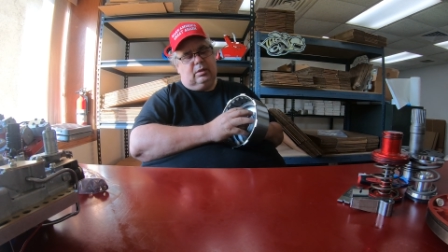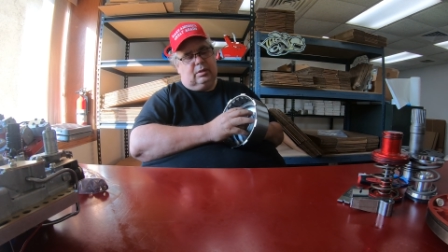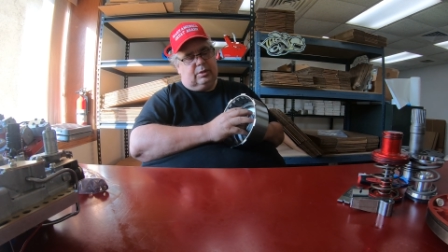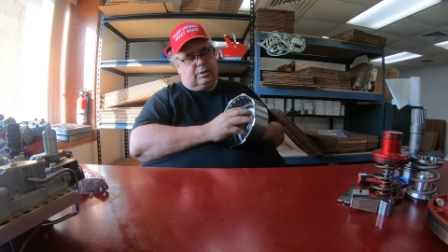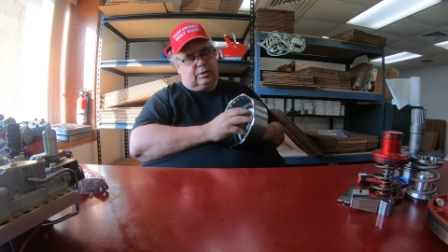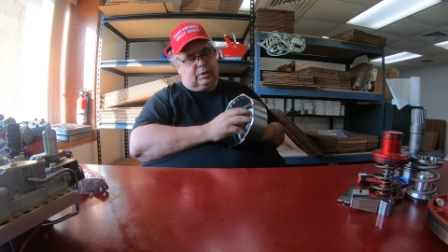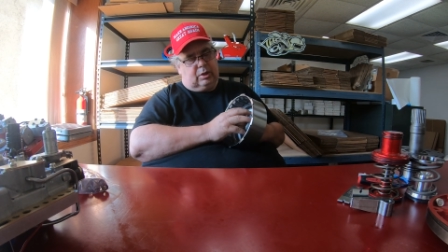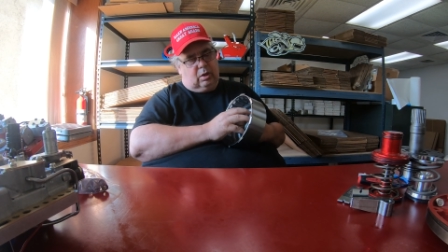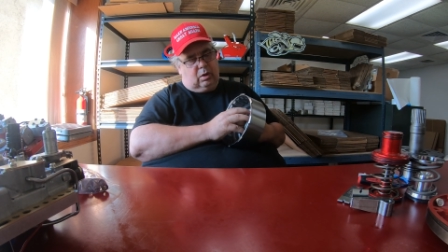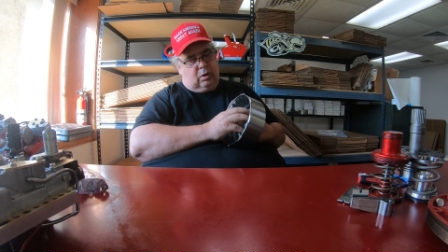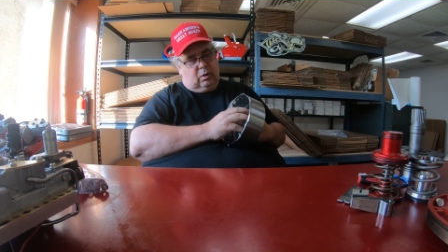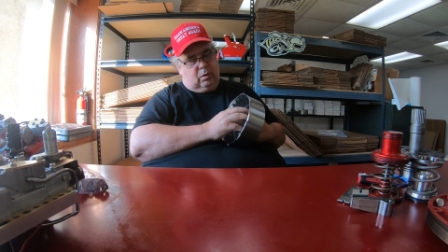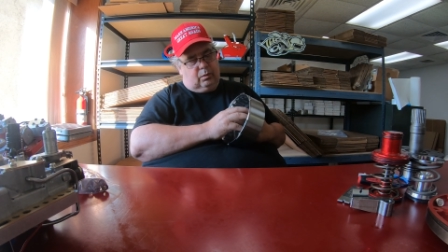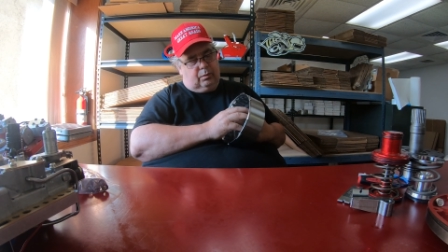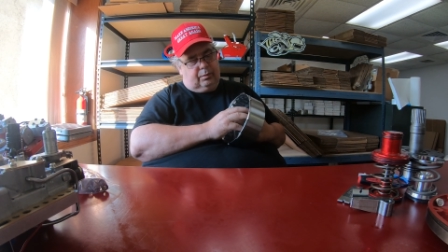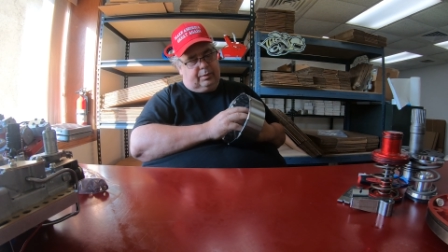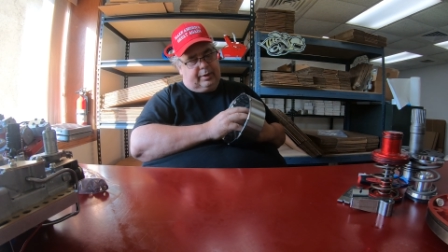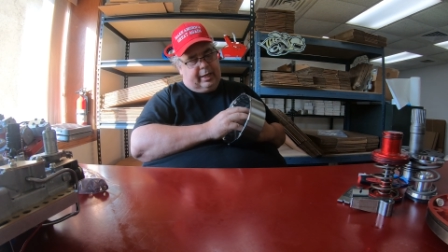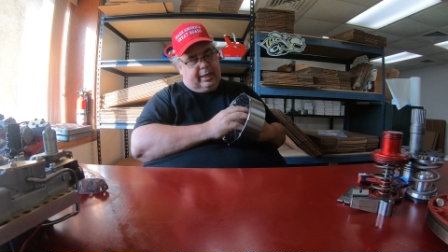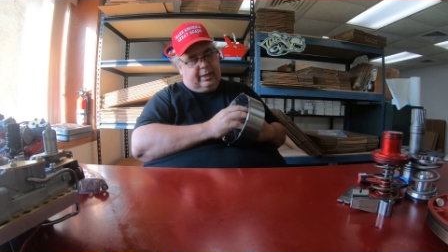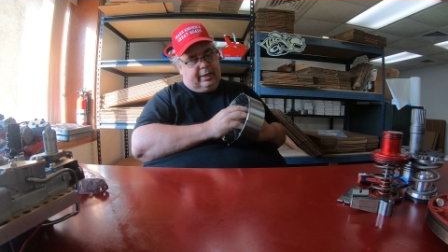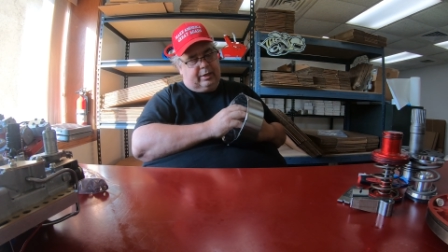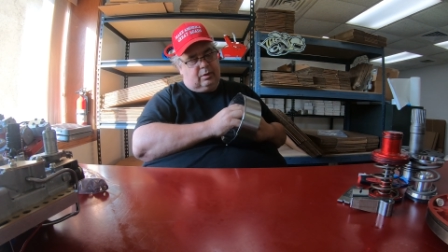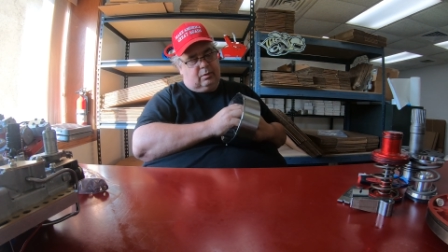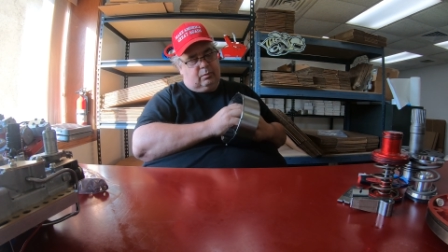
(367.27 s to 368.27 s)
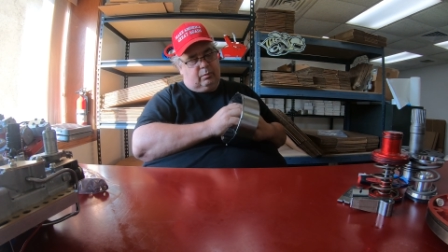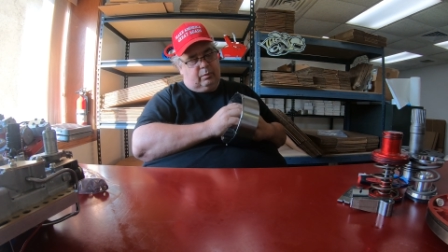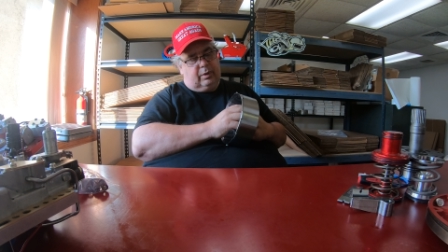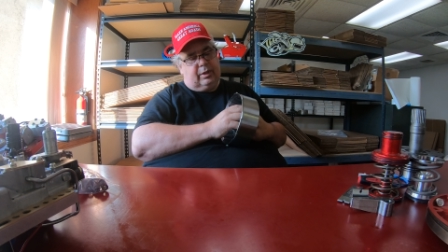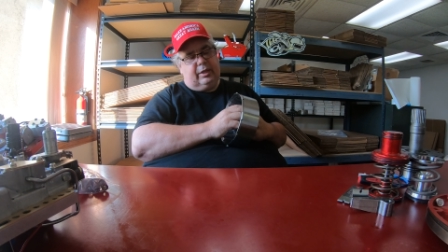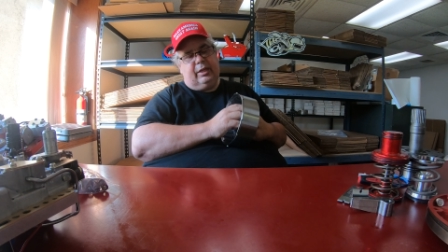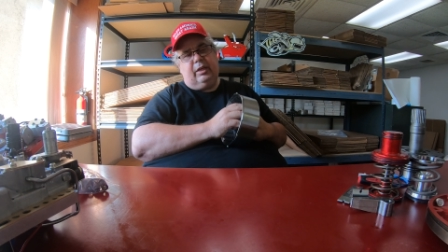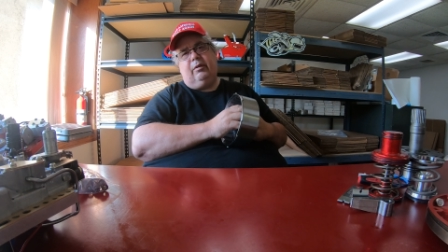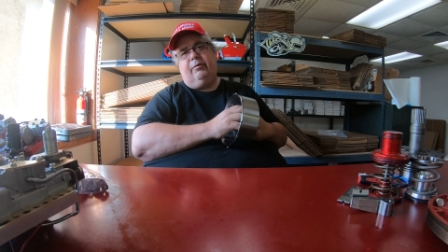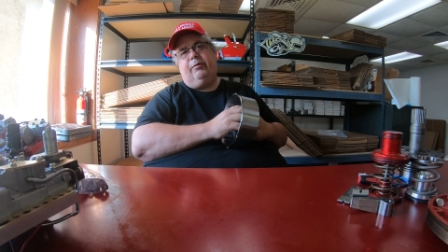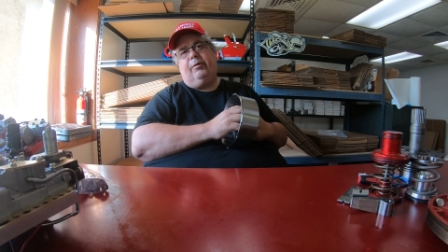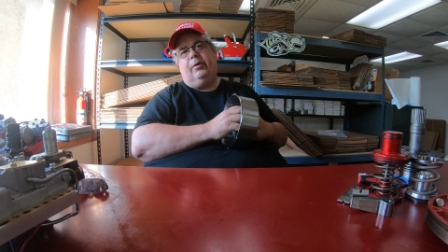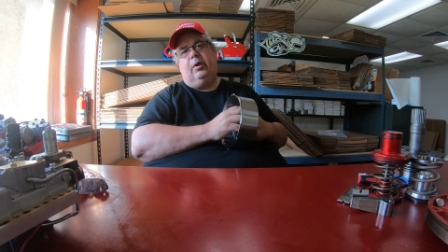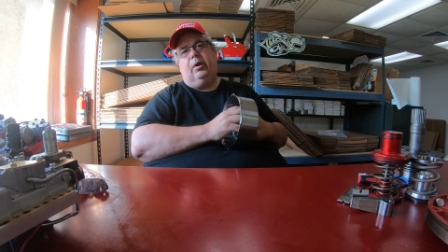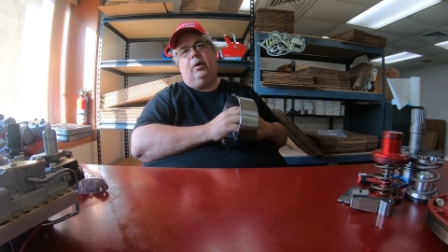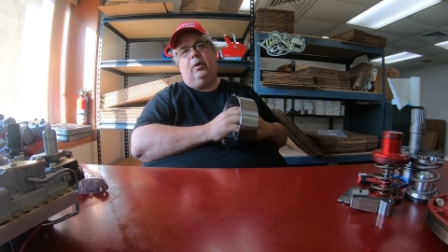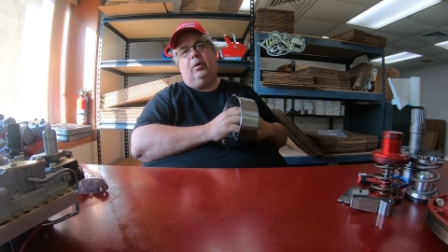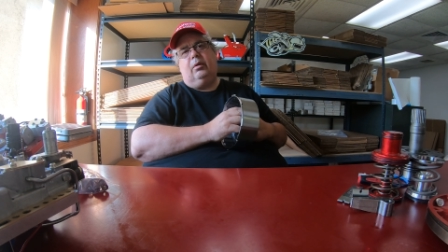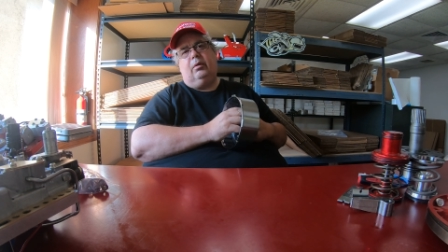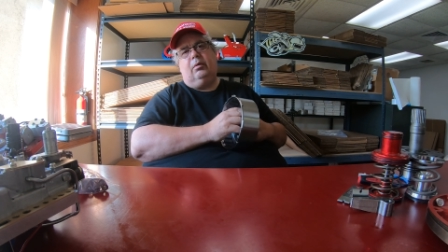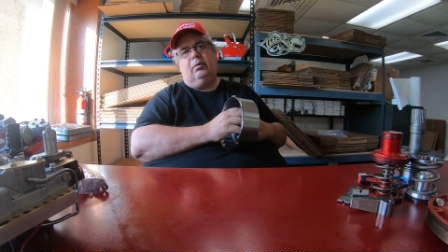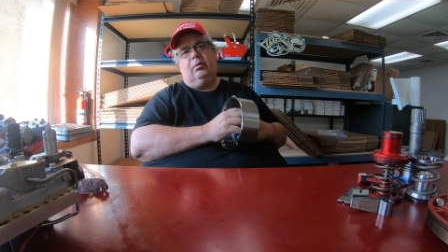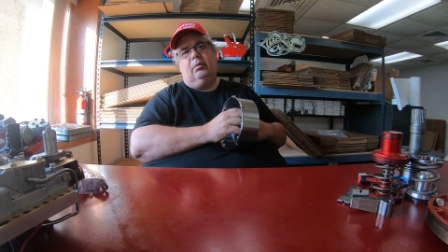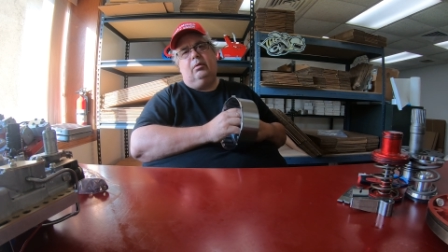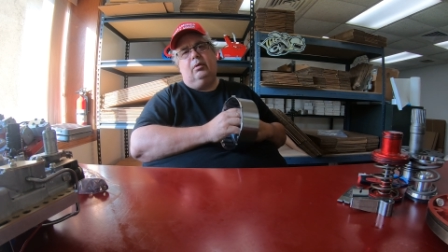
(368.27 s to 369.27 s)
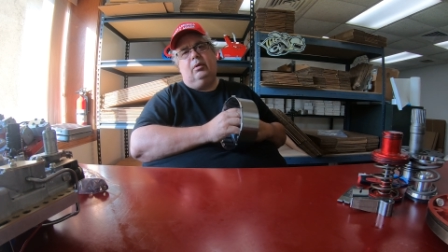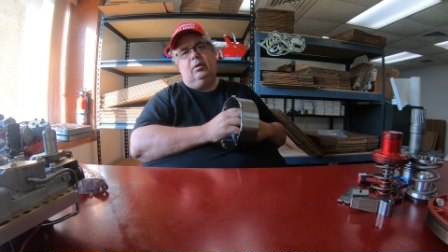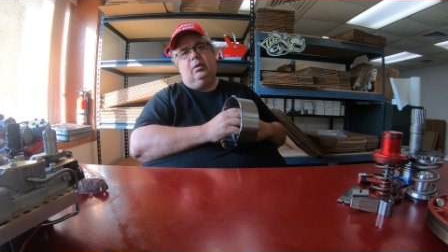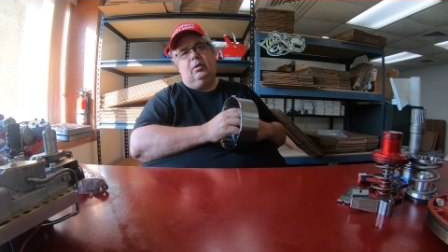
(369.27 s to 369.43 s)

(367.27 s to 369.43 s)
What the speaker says: So that relief hole